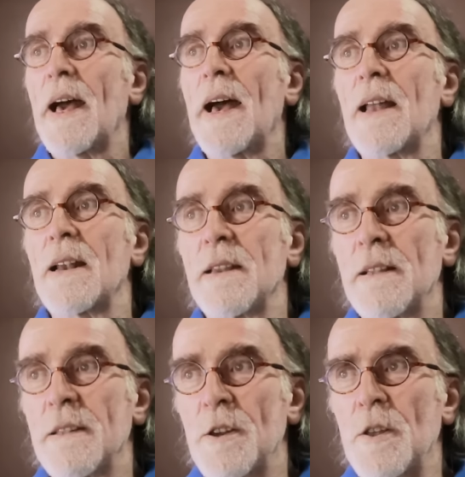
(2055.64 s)

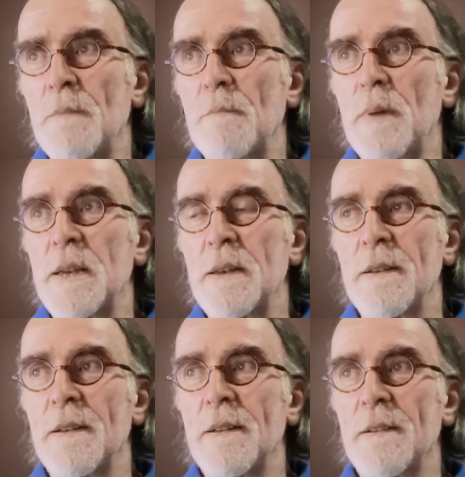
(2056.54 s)
And, you know, but
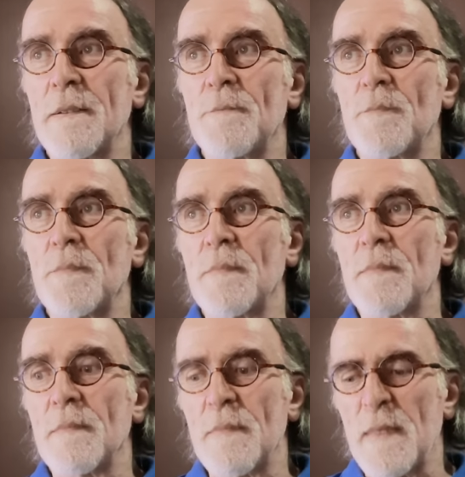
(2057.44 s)

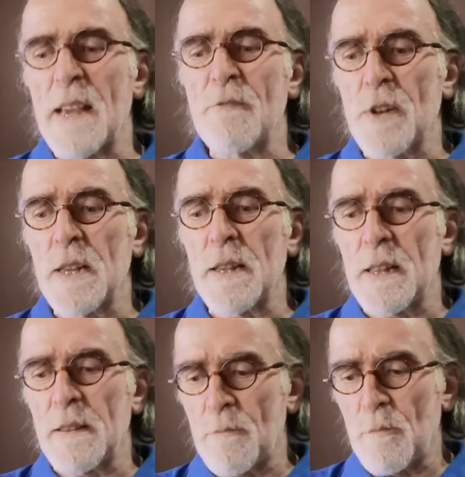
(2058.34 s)
they re-
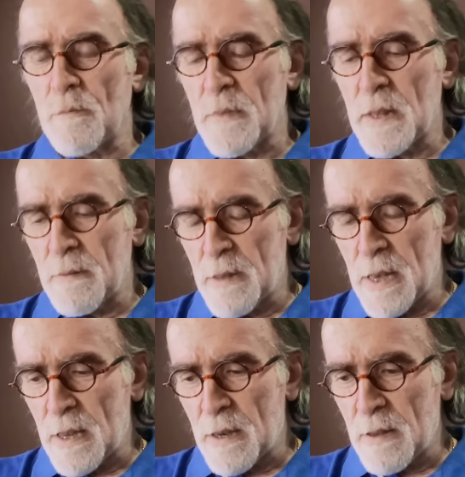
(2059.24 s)

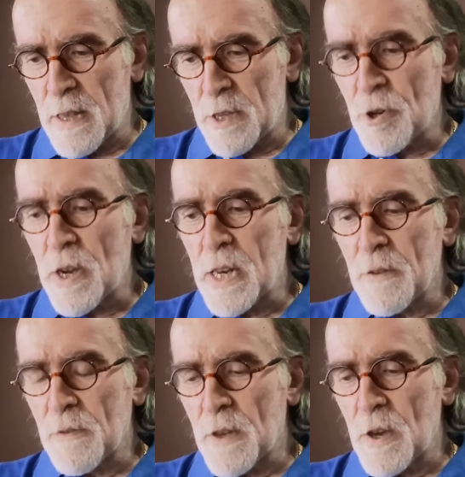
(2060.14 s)
the, the
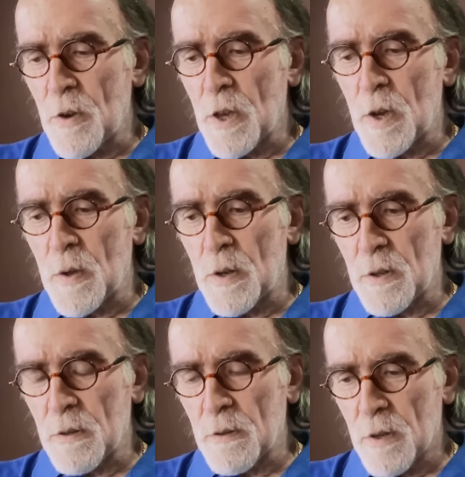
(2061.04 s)
trading of cocoa
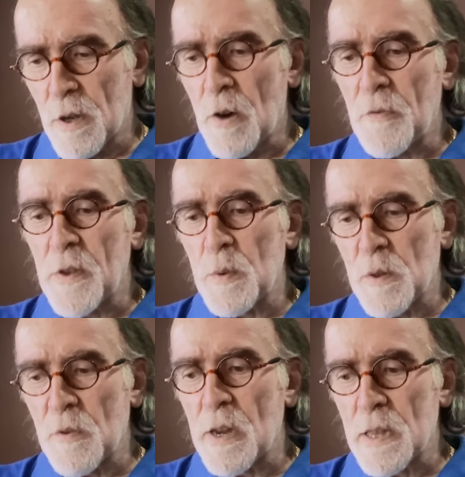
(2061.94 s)
and coffee
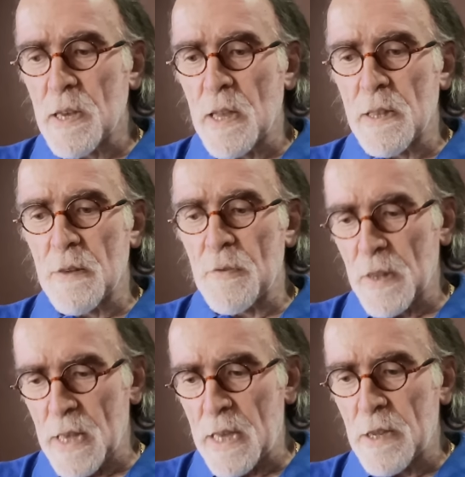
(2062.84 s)
was very
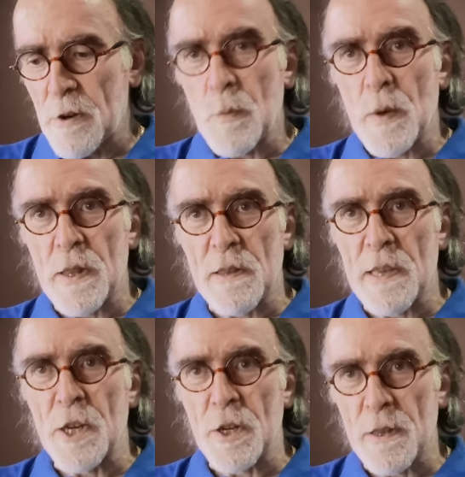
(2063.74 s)
scientific. They had their own weather
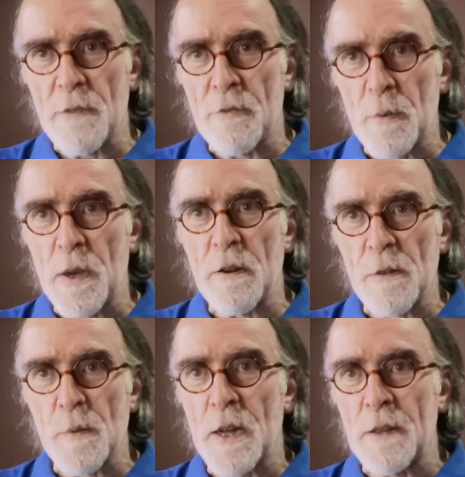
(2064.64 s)
stations everywhere
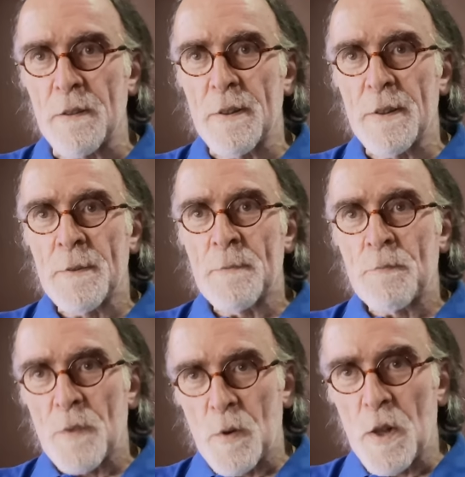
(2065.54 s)
as well
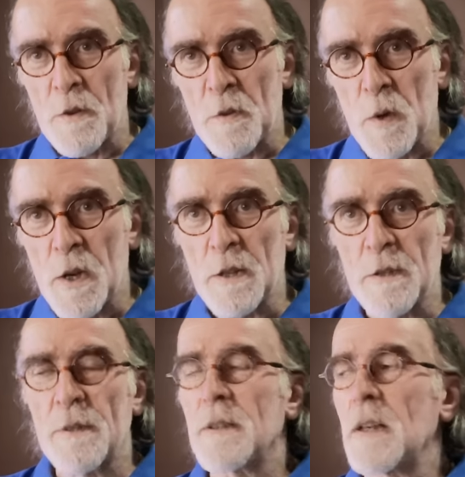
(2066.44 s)
wow. all over the world.